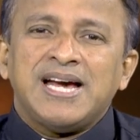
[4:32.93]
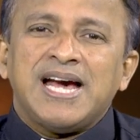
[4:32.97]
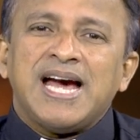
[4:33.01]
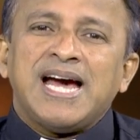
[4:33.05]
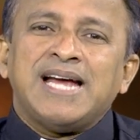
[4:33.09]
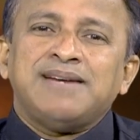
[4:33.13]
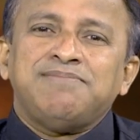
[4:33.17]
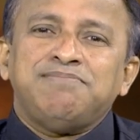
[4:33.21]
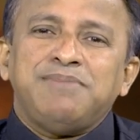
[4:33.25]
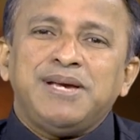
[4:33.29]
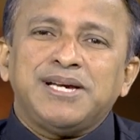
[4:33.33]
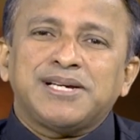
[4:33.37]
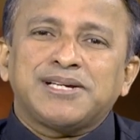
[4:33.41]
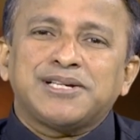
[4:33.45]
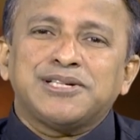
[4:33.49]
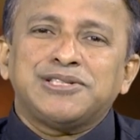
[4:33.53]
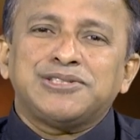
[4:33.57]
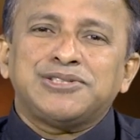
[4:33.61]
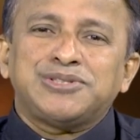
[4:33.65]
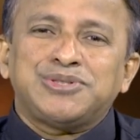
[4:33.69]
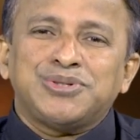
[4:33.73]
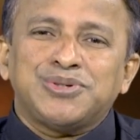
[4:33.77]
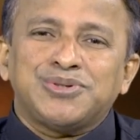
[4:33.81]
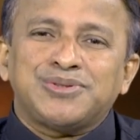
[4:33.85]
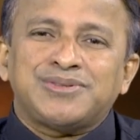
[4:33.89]
and make
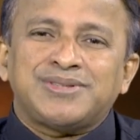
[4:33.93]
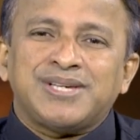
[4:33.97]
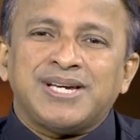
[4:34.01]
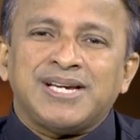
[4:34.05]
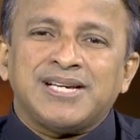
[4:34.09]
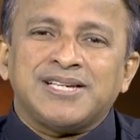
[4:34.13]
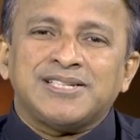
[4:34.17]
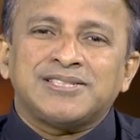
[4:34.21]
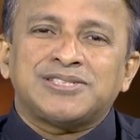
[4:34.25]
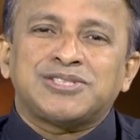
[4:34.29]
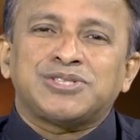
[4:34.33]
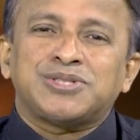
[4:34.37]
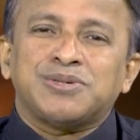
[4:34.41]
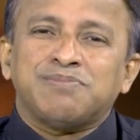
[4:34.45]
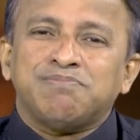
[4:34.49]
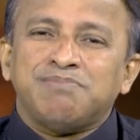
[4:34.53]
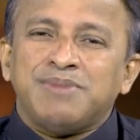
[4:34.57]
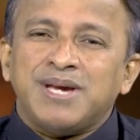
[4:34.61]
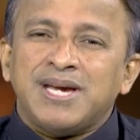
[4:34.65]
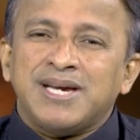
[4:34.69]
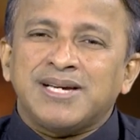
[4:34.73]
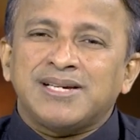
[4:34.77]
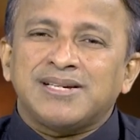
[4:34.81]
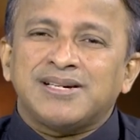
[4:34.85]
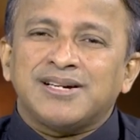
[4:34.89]
us do things to
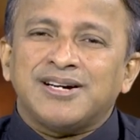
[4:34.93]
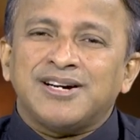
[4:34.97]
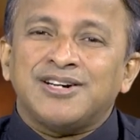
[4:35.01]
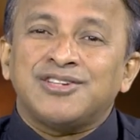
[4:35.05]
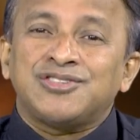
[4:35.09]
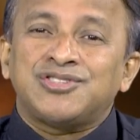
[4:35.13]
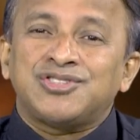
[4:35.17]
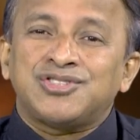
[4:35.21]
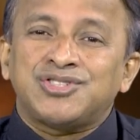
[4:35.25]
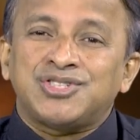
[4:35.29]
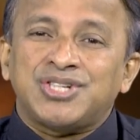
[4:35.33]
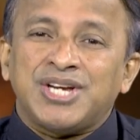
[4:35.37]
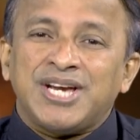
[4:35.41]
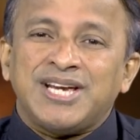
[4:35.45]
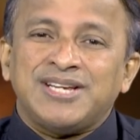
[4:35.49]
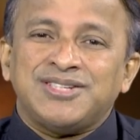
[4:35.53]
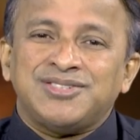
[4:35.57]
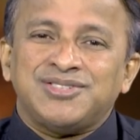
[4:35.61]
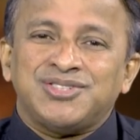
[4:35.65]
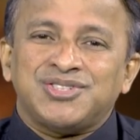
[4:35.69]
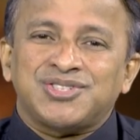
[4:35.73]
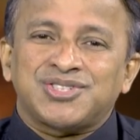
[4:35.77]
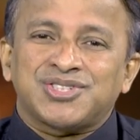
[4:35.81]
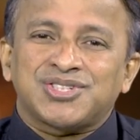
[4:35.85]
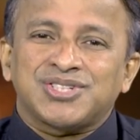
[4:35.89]
make a
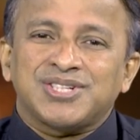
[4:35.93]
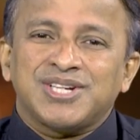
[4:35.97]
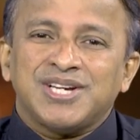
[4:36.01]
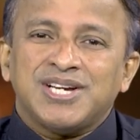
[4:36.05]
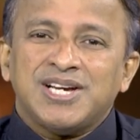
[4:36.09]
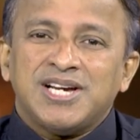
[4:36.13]
change.